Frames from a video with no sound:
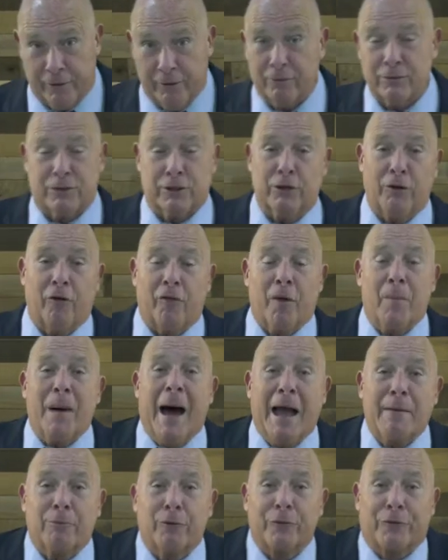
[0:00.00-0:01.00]
Don't you know the
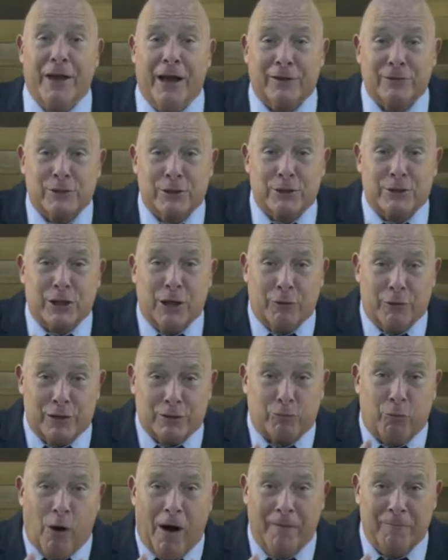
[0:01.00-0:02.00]
Bible tells us there
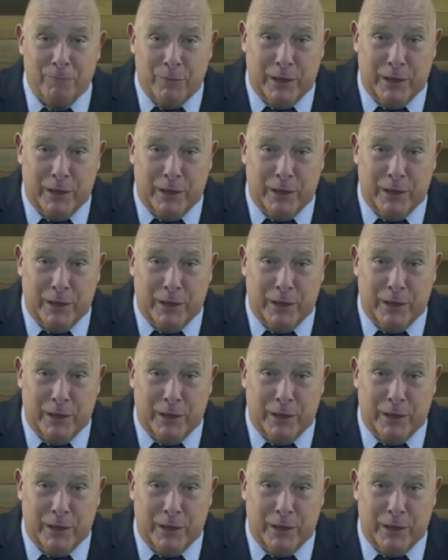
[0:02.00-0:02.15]
is one